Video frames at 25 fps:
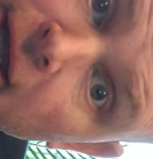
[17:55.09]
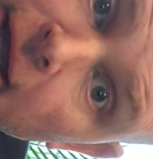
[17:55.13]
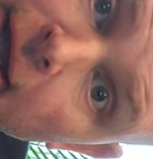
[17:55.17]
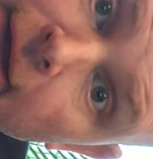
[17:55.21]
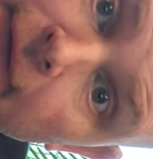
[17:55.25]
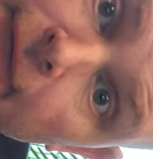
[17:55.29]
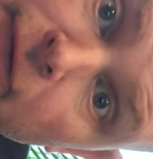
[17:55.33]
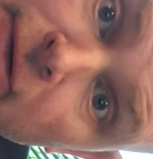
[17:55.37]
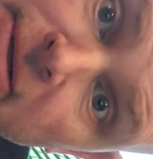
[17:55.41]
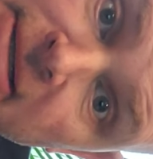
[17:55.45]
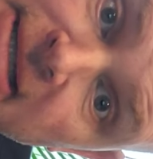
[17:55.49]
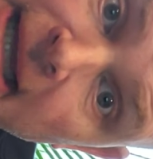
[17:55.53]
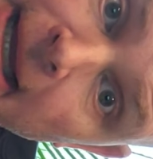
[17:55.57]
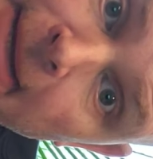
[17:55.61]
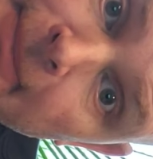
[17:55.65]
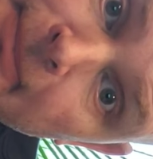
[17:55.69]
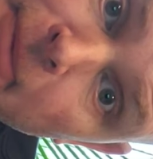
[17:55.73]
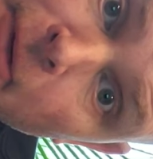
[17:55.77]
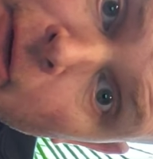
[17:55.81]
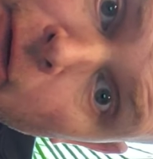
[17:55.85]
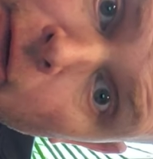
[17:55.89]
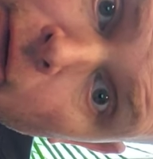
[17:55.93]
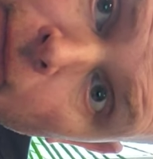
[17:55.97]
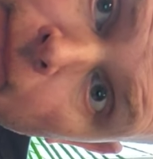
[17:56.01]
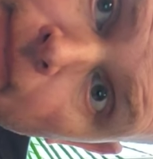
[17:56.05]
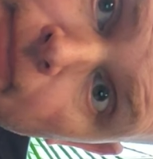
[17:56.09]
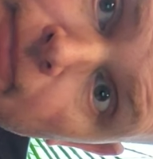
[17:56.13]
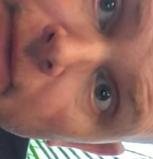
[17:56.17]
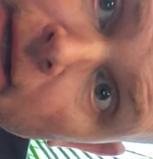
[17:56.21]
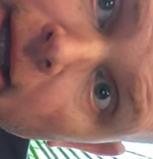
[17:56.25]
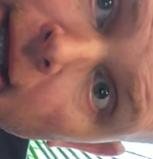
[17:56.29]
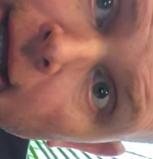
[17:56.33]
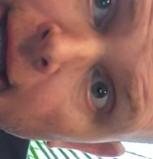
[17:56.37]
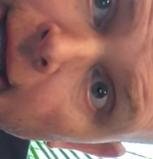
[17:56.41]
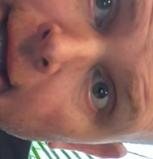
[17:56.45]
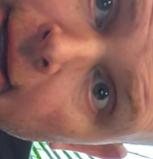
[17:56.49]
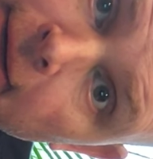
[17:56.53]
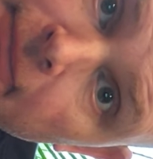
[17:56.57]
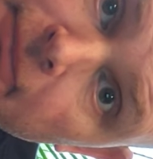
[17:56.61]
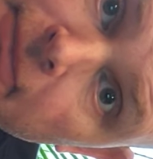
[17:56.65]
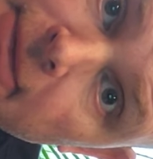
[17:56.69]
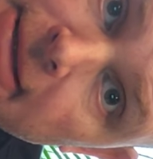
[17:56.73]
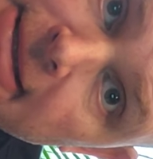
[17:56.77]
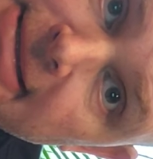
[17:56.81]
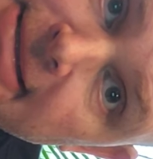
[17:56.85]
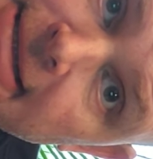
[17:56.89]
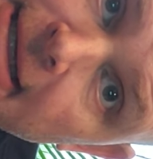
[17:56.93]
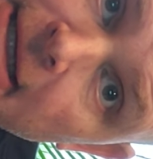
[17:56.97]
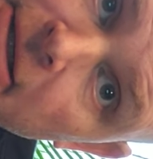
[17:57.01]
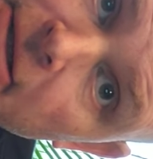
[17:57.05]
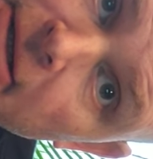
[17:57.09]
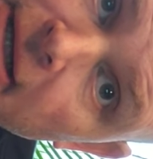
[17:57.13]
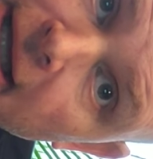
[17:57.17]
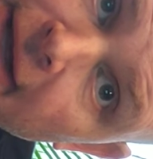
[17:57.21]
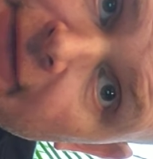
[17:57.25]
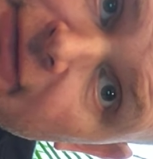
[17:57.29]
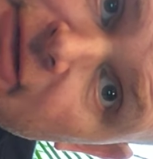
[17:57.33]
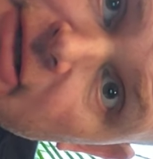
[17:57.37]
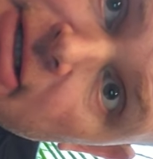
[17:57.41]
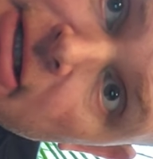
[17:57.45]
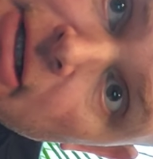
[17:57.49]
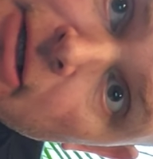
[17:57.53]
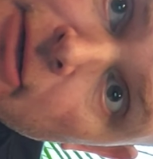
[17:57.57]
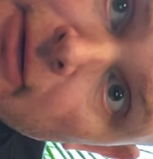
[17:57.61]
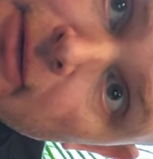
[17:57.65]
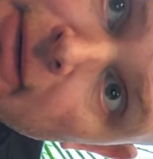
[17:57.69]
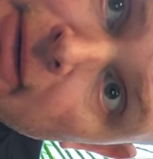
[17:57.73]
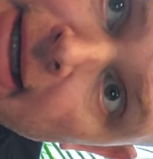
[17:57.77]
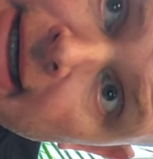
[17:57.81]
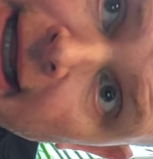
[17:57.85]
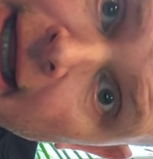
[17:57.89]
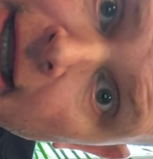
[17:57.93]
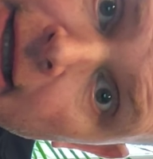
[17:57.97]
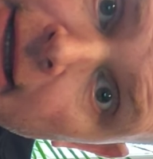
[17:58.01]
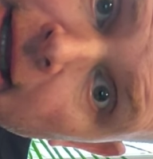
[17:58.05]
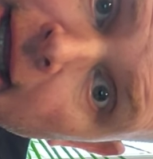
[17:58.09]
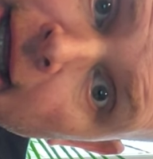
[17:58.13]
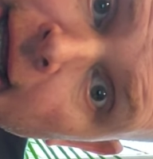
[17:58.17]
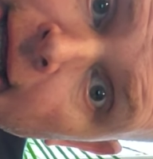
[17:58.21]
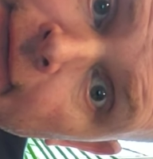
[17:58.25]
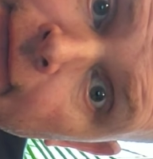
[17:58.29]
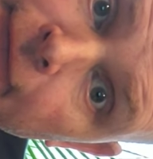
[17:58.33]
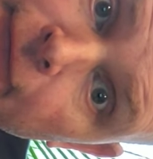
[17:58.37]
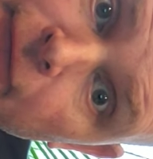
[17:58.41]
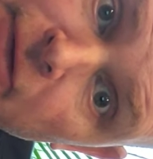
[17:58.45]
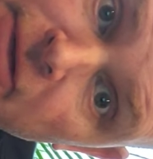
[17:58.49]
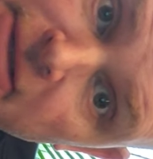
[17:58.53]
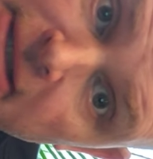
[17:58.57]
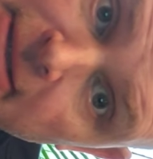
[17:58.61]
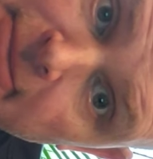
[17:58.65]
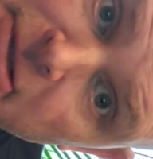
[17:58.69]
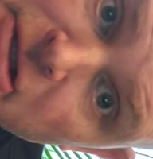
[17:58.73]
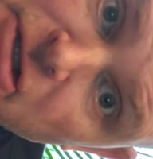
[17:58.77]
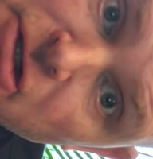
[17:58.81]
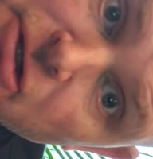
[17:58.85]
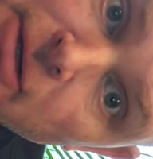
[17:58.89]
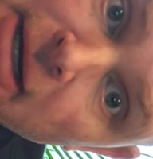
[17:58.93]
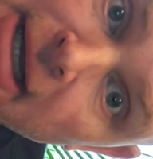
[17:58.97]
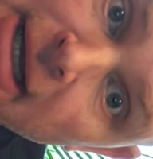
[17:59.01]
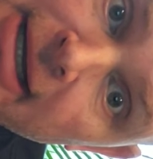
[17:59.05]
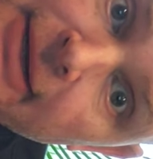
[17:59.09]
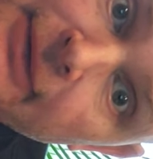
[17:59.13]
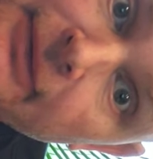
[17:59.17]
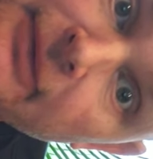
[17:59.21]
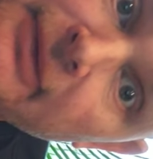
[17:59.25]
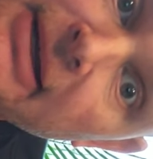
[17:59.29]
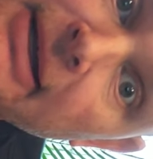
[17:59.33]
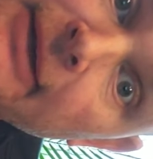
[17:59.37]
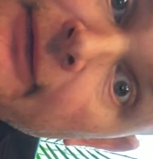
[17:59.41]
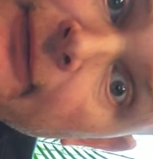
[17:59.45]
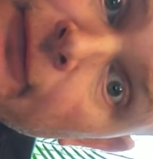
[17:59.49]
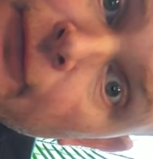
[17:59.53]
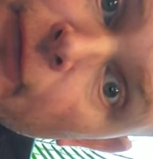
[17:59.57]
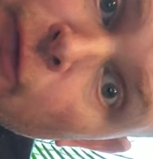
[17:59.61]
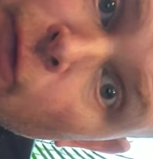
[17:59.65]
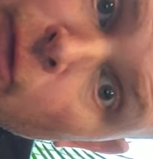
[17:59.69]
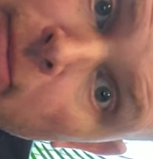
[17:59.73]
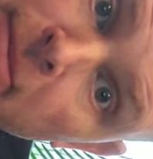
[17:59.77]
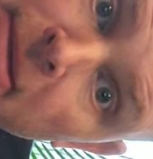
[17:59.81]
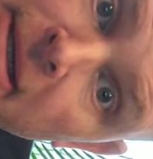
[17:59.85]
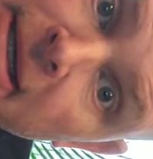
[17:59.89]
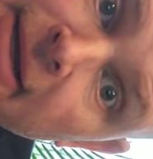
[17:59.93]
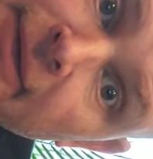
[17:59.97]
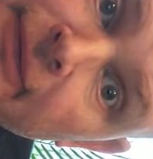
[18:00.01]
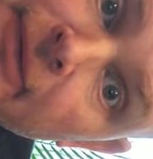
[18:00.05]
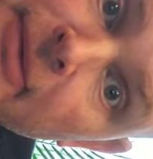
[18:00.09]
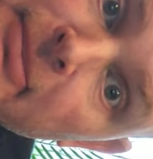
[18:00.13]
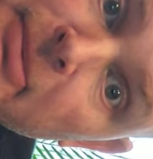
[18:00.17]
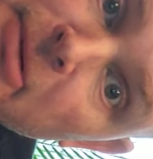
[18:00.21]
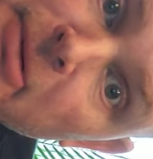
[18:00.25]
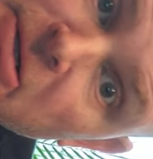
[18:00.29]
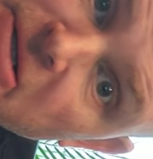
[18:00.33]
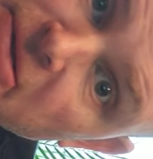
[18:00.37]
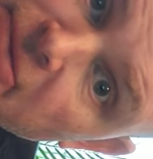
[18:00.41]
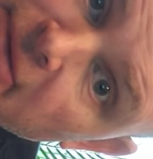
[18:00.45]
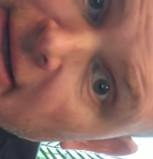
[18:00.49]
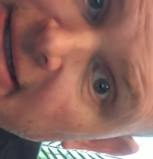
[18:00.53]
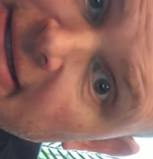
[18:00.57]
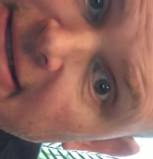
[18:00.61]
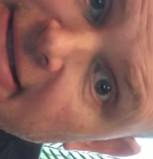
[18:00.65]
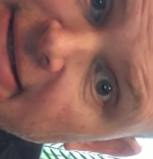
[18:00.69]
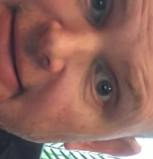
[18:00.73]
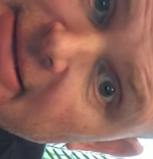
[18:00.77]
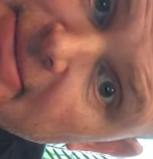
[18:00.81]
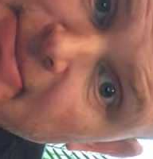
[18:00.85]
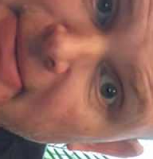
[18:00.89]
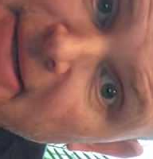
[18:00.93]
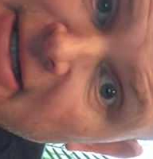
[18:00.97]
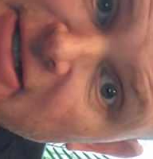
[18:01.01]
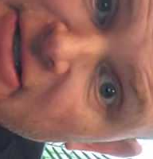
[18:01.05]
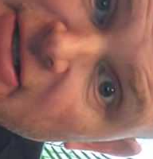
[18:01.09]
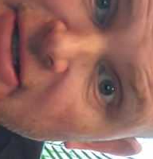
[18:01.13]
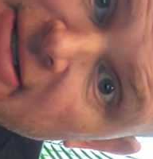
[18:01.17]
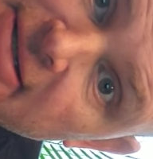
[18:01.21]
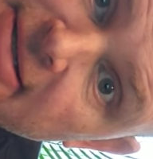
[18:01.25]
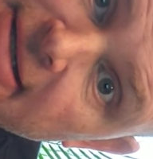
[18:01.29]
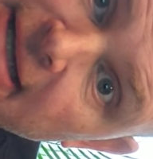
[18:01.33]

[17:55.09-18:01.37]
For example, like I said, you have to do an outline for demonstrative, informative, and persuasive speeches.